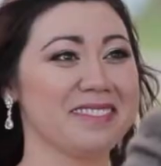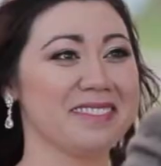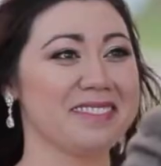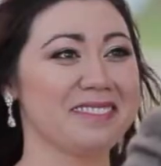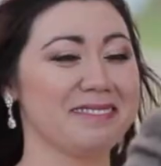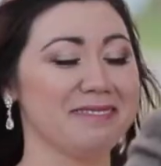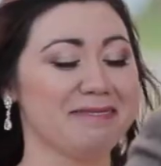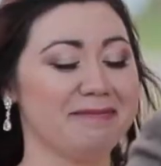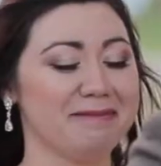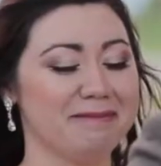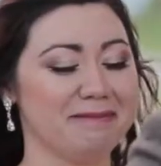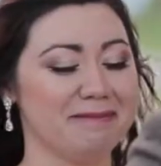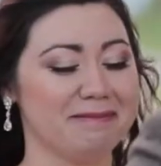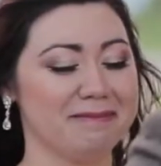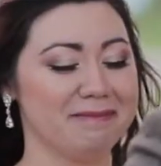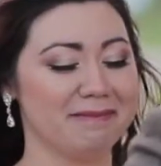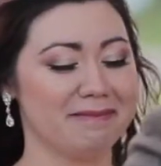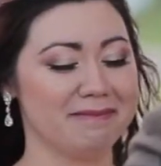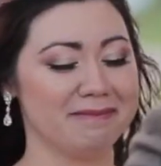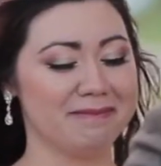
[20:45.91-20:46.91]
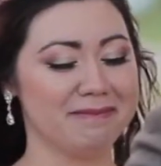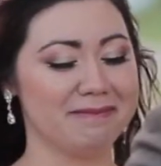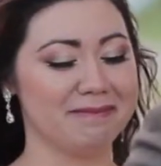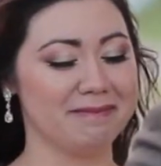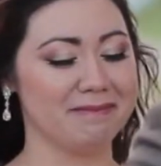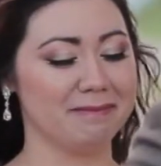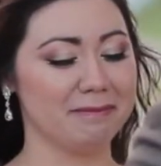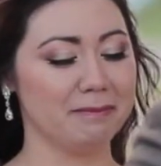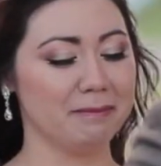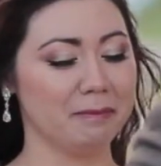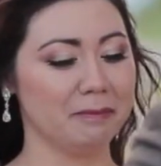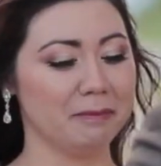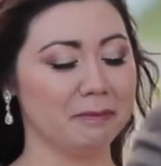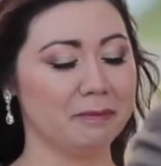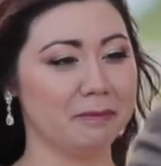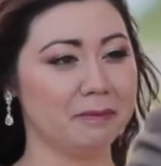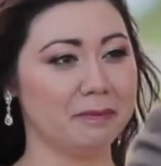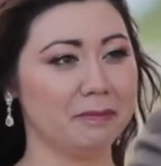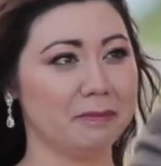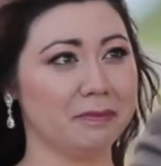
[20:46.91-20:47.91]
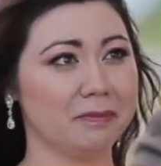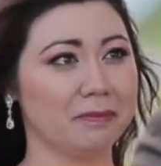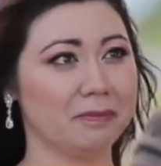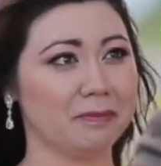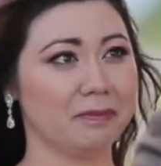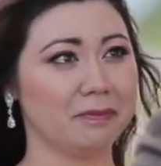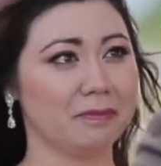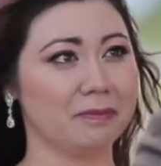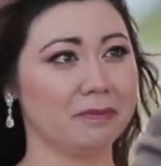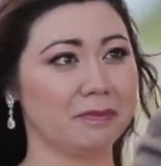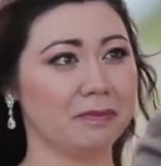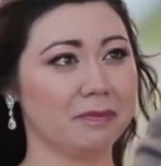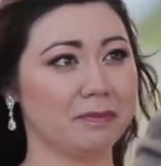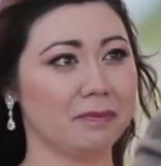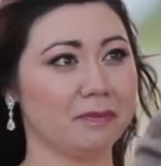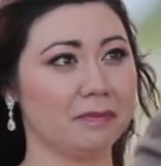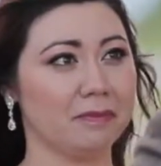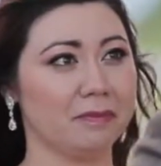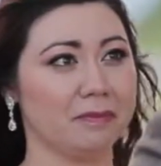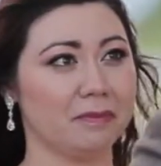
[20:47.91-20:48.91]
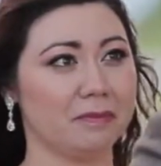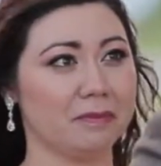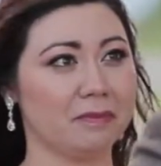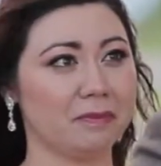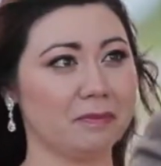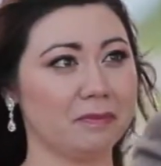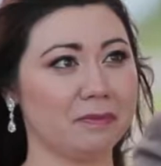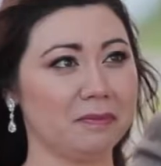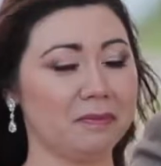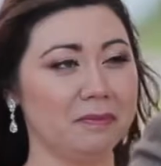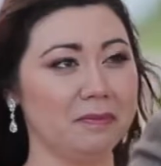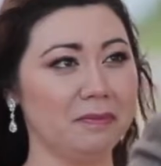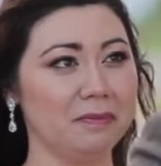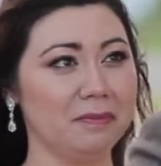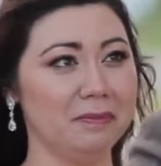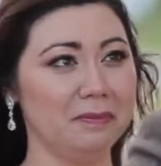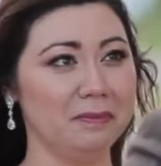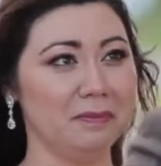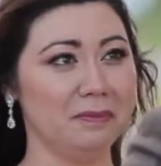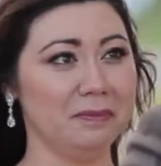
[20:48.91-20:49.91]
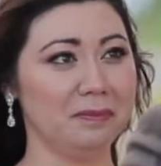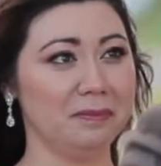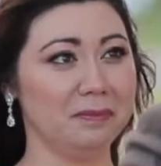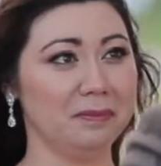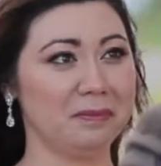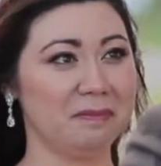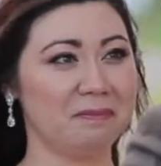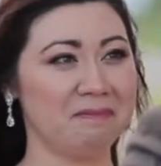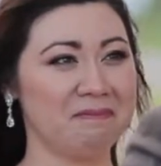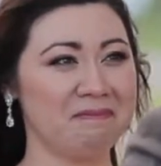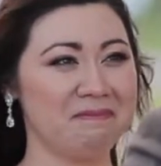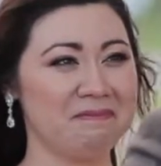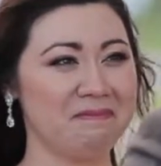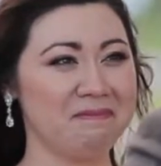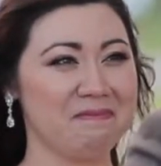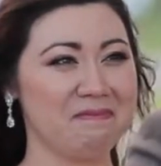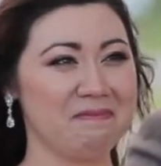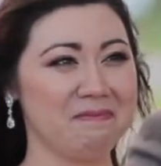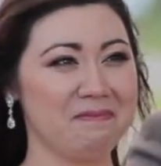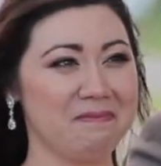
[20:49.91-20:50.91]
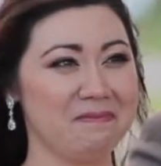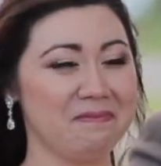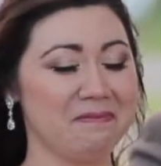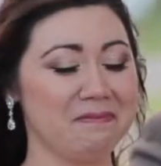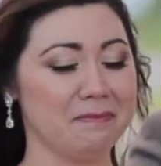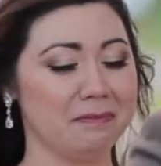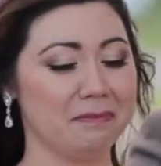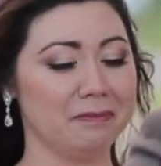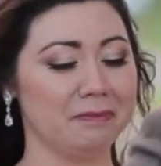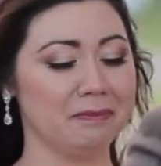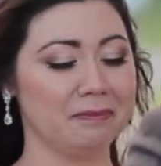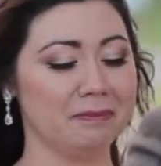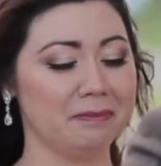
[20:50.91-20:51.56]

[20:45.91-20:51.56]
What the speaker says: The person shown says nothing.